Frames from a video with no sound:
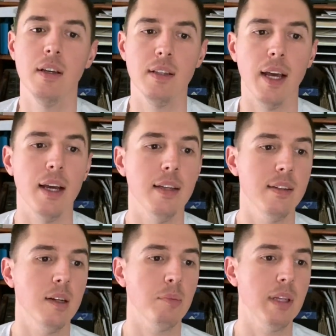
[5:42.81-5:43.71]
that
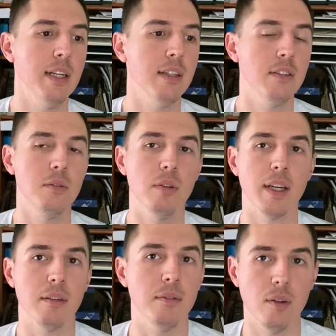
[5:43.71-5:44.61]
ended up leading to
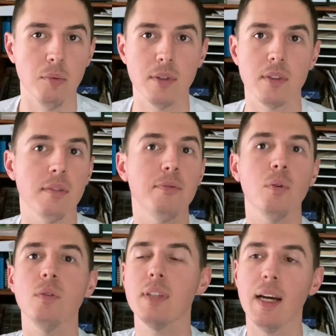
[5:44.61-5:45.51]
like almost a
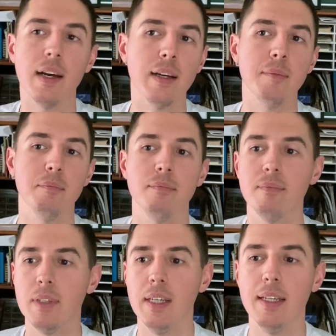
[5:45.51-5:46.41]
full-time
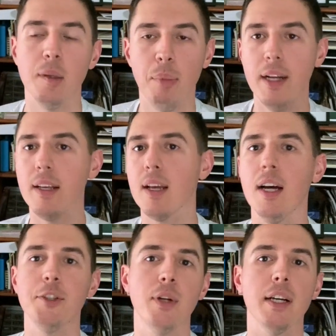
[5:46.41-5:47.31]
independent
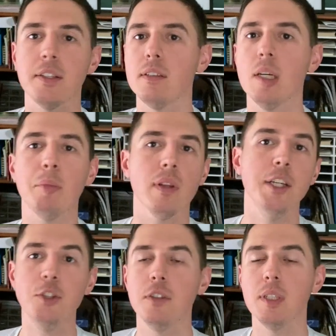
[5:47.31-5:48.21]
contractor type
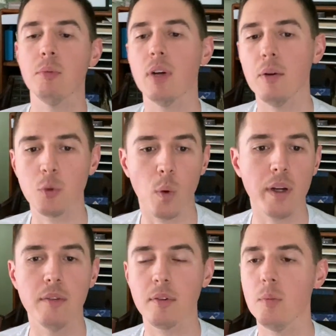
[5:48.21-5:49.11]
relationship where I was
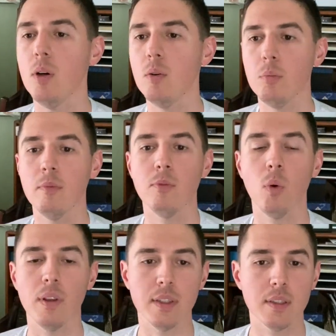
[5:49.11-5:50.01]
working from home
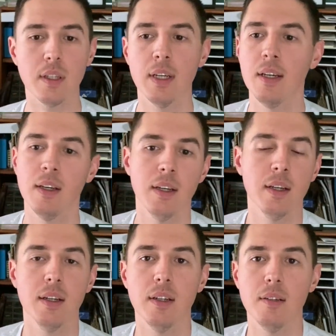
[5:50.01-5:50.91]
for this
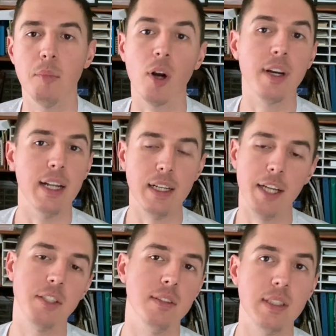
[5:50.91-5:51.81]
marketing
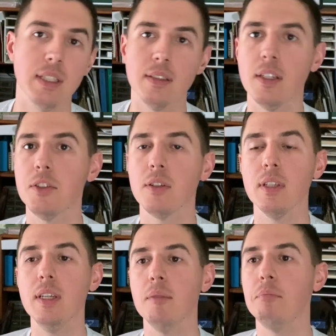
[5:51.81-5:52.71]
agency
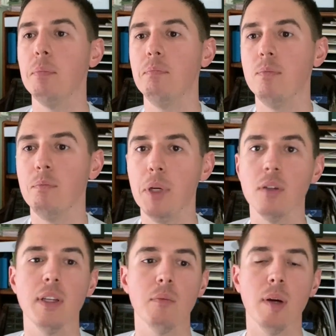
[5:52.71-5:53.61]
essentially and
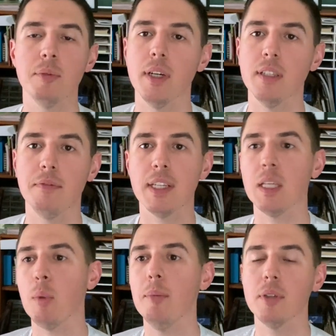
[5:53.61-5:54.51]
building websites,
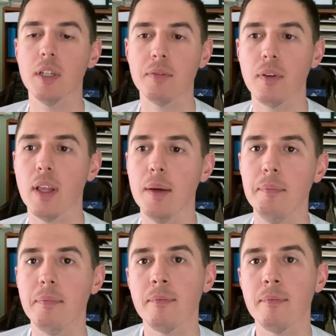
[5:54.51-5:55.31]
fixing websites for them.